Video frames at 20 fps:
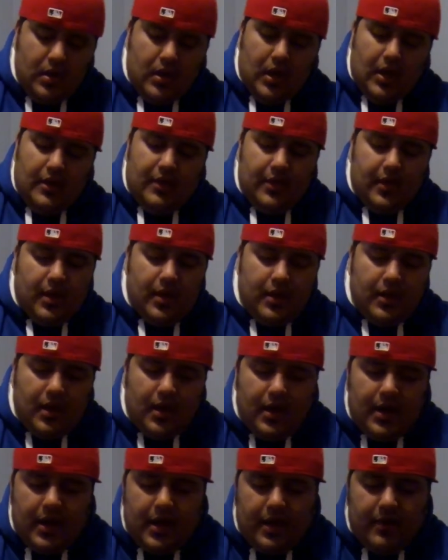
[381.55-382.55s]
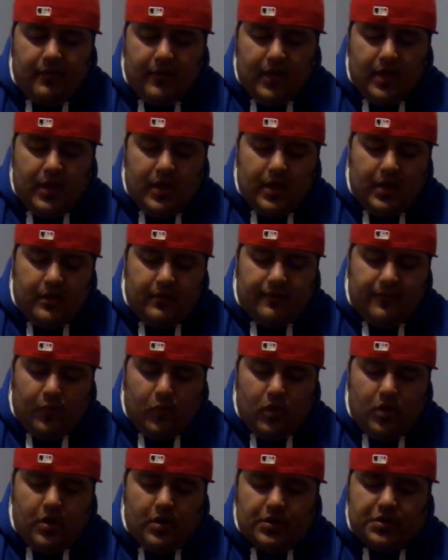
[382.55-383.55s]
And then I have a
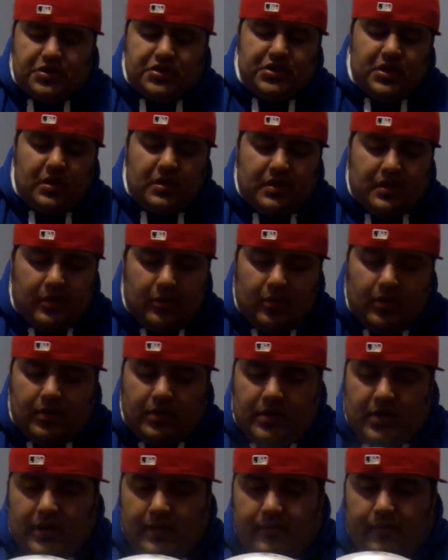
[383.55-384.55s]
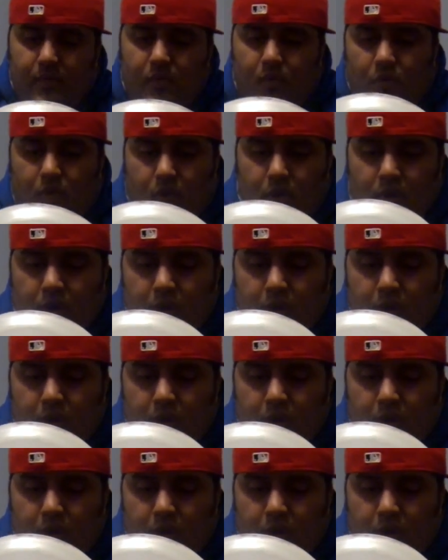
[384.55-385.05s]
400G series D4.